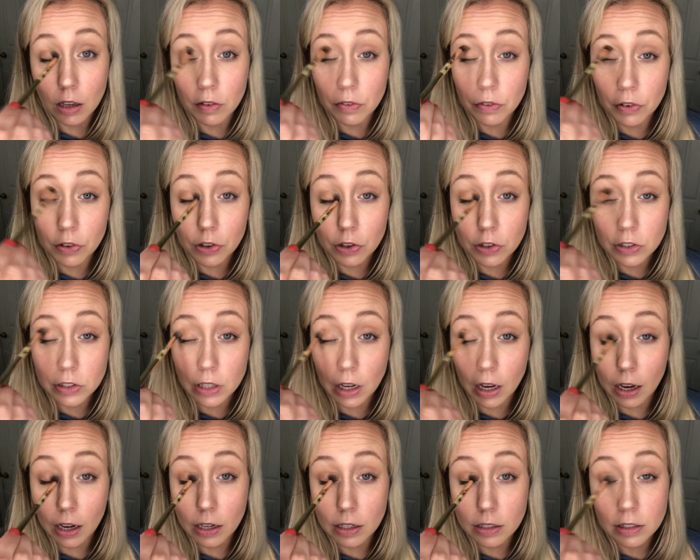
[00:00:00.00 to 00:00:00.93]
for their
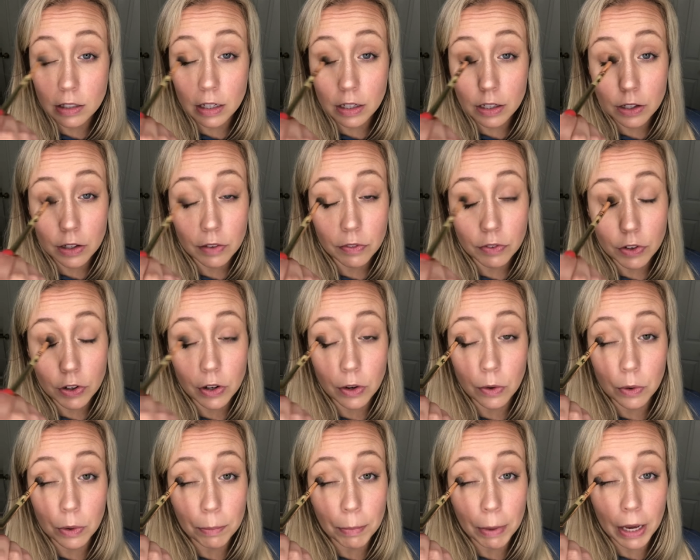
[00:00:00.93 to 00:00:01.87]
size, like if you're
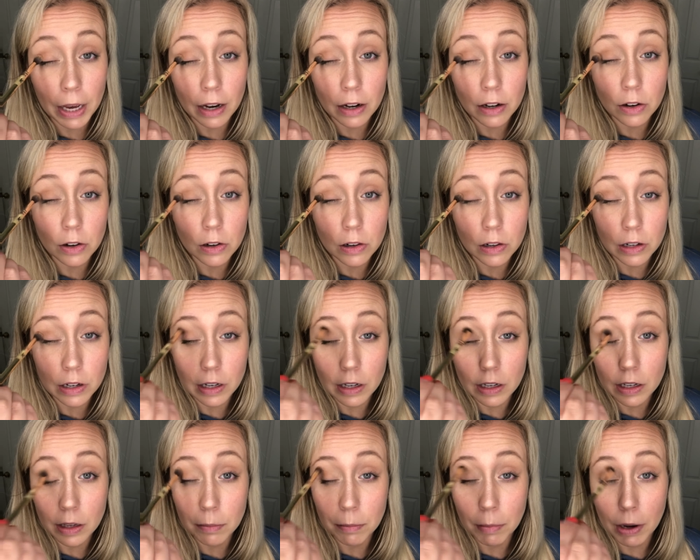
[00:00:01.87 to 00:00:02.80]
going to MAC or
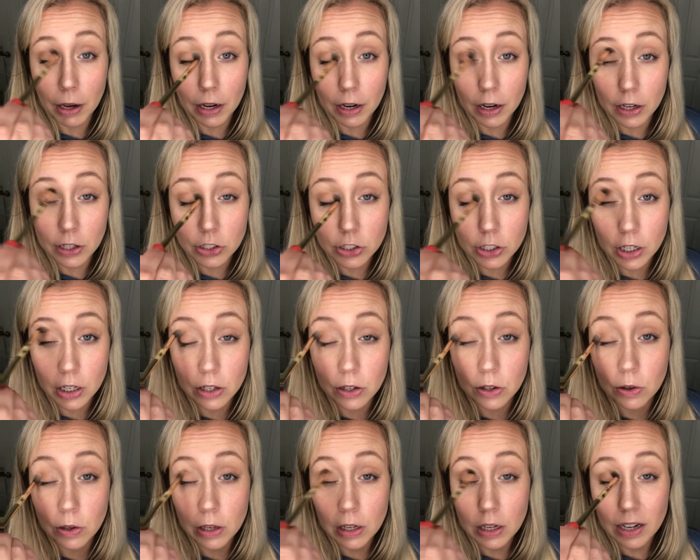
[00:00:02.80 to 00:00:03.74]
Clinique and buying
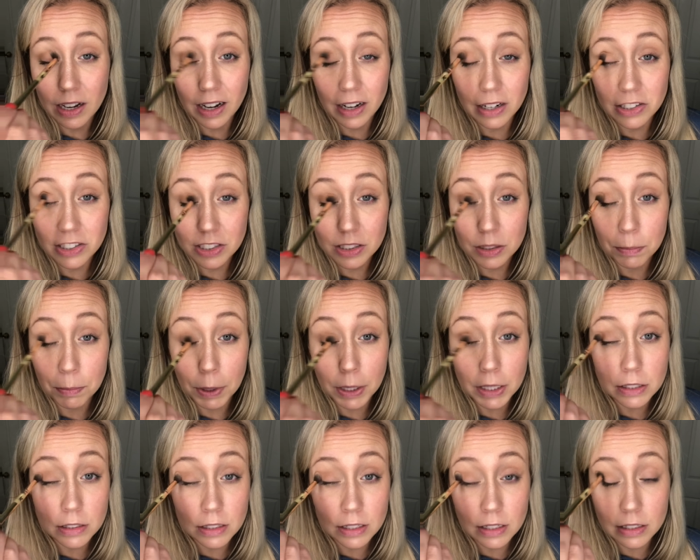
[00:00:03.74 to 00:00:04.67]
eyeshadow. And just the
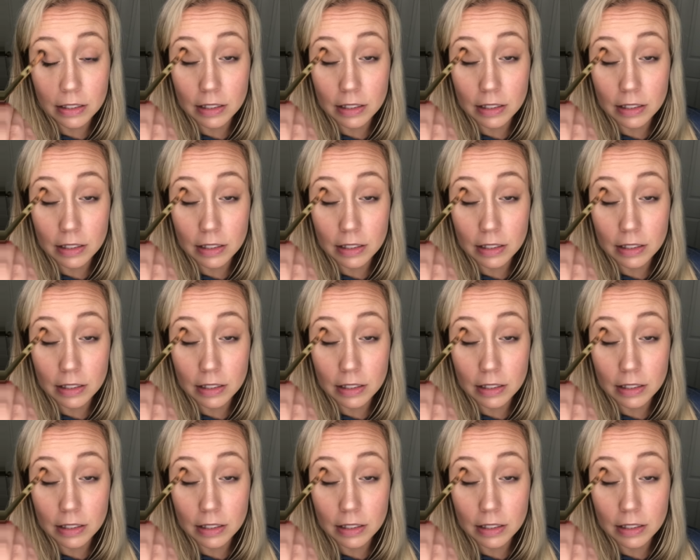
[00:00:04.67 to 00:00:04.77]
best thing